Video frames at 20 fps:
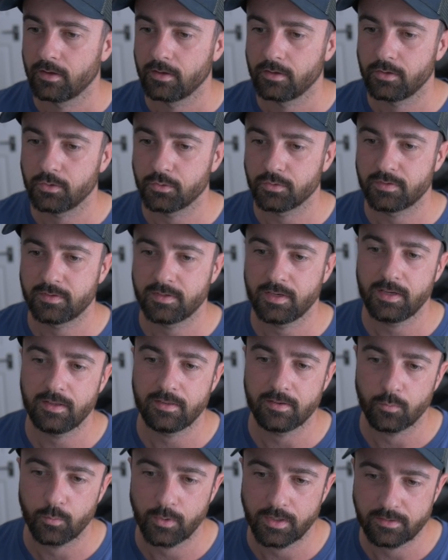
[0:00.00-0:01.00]
You'll see
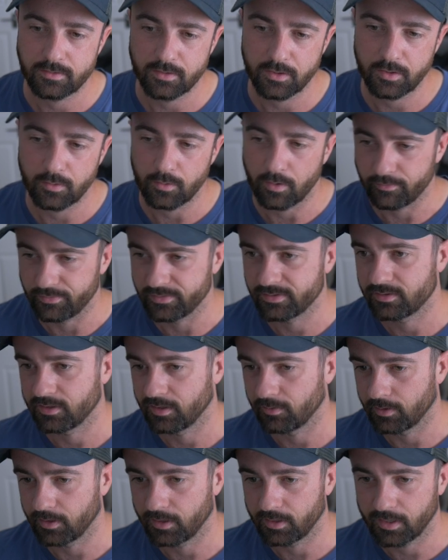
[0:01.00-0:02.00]
that we do, obviously
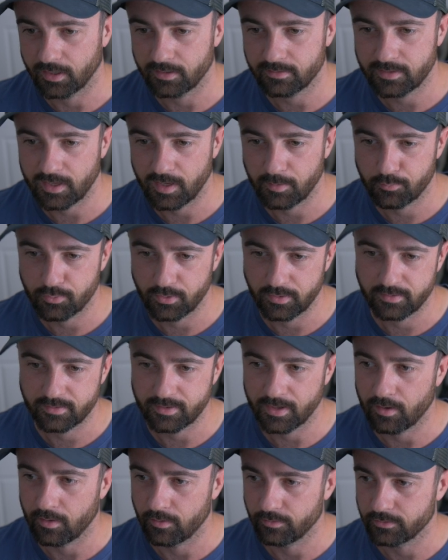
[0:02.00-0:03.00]
we're gonna get Ted printed
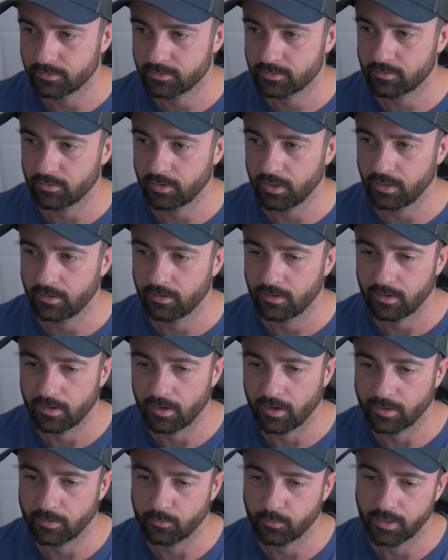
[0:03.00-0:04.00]
out on the screen
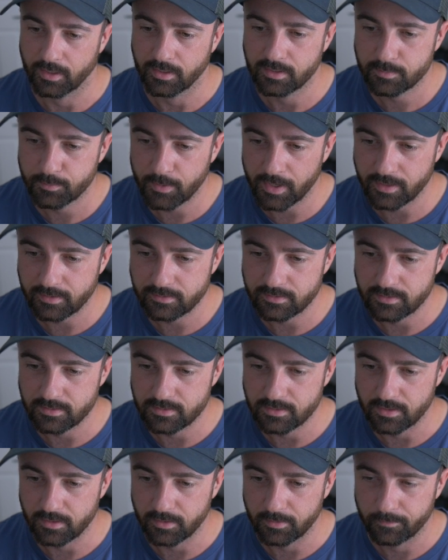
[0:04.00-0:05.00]
like we expected
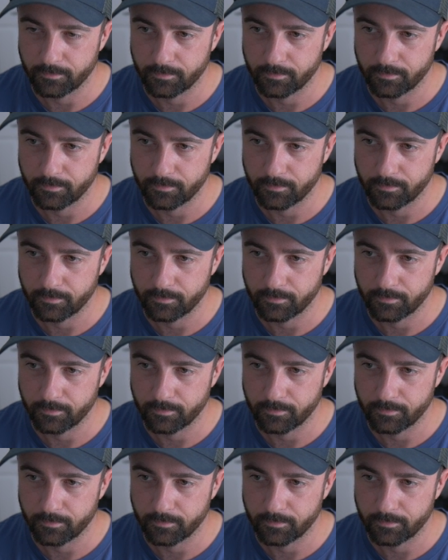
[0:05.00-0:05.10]
to.